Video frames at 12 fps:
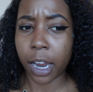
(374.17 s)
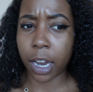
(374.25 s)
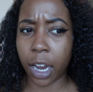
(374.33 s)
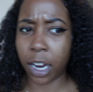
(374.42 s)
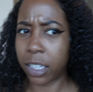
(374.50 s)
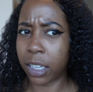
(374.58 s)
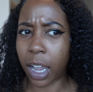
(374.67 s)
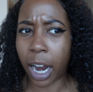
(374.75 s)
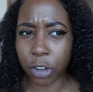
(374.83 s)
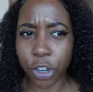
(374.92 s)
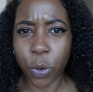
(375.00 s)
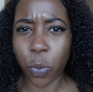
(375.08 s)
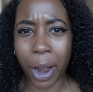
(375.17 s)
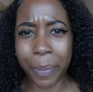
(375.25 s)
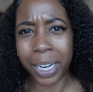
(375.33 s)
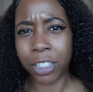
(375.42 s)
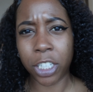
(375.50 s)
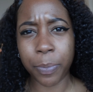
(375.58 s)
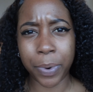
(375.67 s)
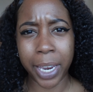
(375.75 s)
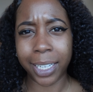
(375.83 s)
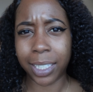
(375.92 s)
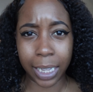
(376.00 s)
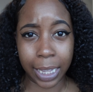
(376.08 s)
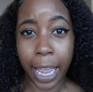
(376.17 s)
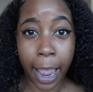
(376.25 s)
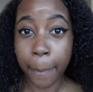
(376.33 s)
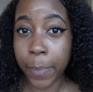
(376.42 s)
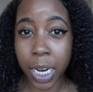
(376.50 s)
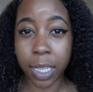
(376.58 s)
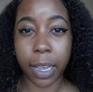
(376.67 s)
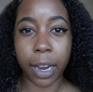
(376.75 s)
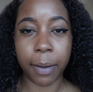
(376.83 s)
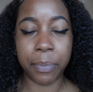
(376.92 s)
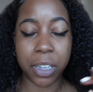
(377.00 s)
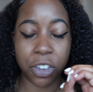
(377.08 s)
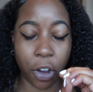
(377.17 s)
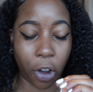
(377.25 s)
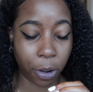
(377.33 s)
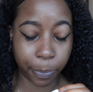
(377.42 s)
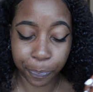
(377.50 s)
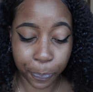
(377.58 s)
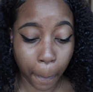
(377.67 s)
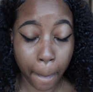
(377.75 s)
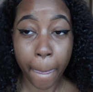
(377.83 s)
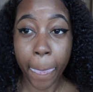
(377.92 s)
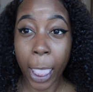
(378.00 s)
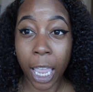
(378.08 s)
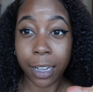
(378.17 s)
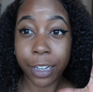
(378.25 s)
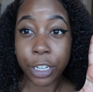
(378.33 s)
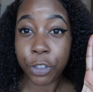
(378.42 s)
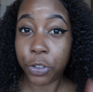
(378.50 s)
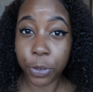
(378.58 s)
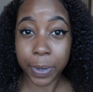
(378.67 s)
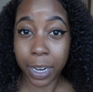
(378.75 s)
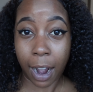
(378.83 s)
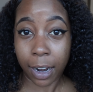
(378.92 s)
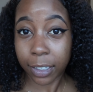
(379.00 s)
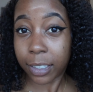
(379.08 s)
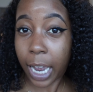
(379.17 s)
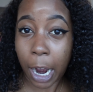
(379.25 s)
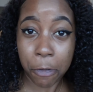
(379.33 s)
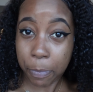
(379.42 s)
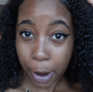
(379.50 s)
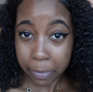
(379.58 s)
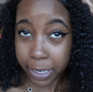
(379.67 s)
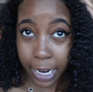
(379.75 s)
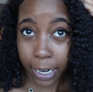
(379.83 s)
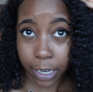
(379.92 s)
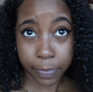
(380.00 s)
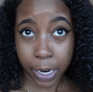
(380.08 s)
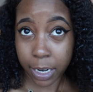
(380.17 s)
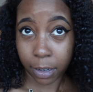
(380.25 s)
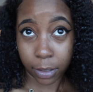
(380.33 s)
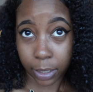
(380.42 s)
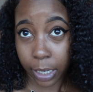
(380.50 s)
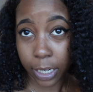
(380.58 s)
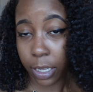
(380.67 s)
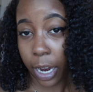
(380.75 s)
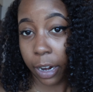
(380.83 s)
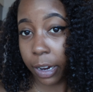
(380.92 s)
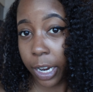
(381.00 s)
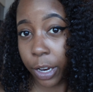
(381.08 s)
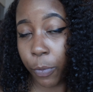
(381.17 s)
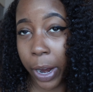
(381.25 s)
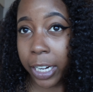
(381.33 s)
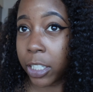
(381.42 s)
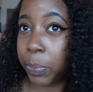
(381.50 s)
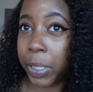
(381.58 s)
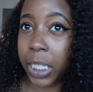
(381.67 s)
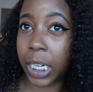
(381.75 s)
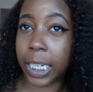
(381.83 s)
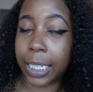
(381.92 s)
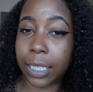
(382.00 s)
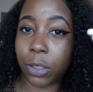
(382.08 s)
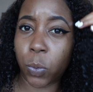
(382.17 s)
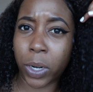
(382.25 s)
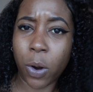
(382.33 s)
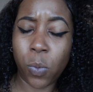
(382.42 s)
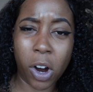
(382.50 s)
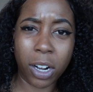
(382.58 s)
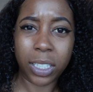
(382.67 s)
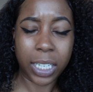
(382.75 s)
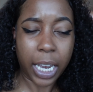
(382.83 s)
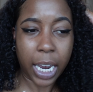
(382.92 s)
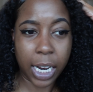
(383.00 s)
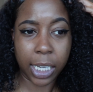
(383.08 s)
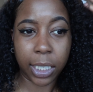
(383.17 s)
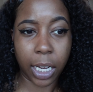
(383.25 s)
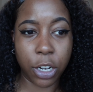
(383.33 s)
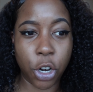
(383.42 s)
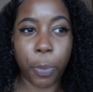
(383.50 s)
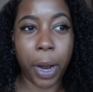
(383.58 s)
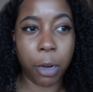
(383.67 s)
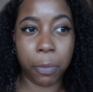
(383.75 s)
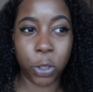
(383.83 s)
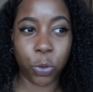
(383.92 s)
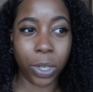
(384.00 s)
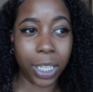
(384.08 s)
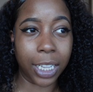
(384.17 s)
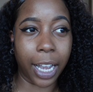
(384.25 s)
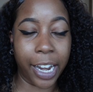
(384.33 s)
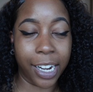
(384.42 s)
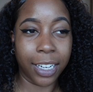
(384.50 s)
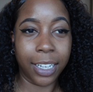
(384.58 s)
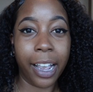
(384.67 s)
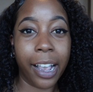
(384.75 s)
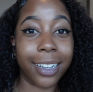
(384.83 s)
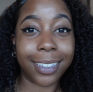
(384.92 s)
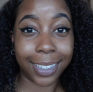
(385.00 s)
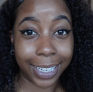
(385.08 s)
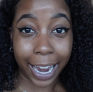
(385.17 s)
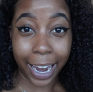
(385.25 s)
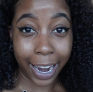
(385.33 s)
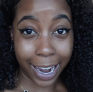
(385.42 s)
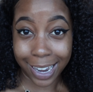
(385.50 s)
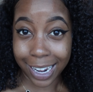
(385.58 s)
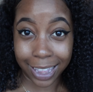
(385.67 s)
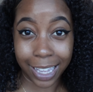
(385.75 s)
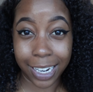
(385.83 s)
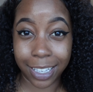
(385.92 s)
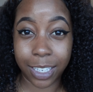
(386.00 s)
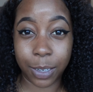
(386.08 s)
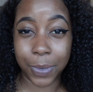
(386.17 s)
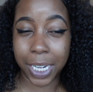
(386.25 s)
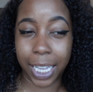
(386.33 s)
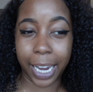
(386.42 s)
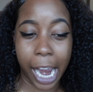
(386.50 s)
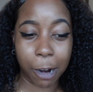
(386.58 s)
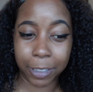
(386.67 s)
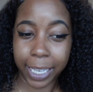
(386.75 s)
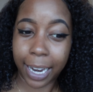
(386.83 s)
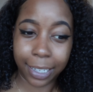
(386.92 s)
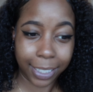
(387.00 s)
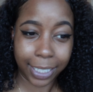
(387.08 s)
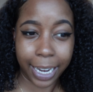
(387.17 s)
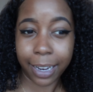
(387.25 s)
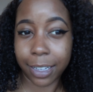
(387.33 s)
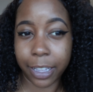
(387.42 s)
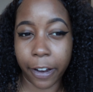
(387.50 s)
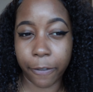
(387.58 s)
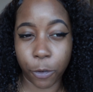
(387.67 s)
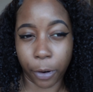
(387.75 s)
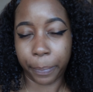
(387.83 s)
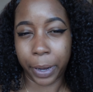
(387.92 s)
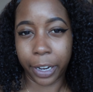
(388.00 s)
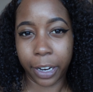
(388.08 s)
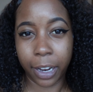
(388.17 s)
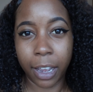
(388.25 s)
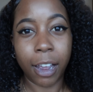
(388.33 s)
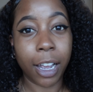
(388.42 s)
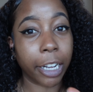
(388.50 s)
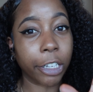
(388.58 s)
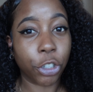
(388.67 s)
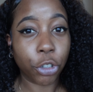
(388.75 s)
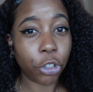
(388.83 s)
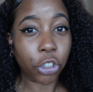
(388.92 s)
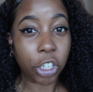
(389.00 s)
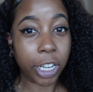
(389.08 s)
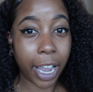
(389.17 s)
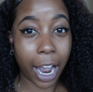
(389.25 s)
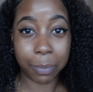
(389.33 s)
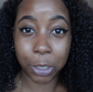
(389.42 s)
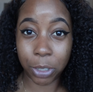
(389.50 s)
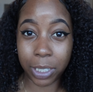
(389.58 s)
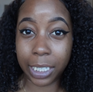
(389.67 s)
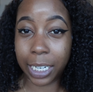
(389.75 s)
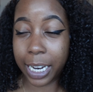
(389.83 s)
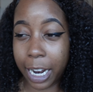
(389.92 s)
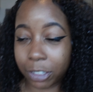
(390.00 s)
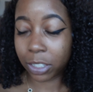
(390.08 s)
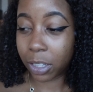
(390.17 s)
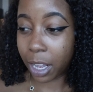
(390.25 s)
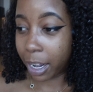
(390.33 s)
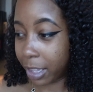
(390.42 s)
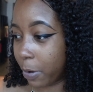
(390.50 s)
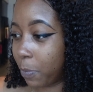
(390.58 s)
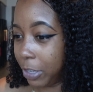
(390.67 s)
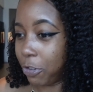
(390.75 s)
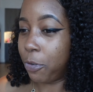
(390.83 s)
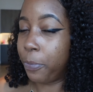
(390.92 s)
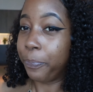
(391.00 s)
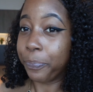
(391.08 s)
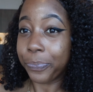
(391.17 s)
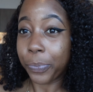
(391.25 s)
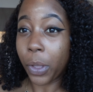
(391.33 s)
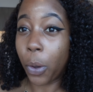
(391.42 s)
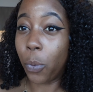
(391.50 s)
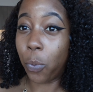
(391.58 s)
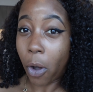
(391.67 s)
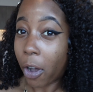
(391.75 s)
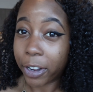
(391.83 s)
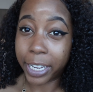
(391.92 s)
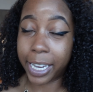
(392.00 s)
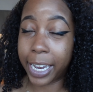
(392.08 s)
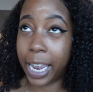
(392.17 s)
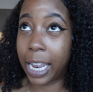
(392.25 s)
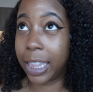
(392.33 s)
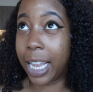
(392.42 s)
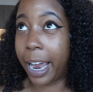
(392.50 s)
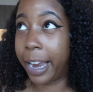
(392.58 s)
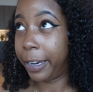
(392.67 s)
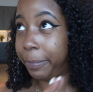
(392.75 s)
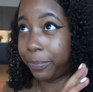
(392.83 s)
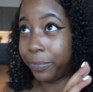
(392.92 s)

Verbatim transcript: And I don't know why my GPS led me there, but y'all, to be honest, I would probably not get my nails done there anyways, because when I walked in, it's like nobody was really like saying anything to me. Like I was kind of standing there for a minute, and usually I'm used to the nail salon, like when you walk in, like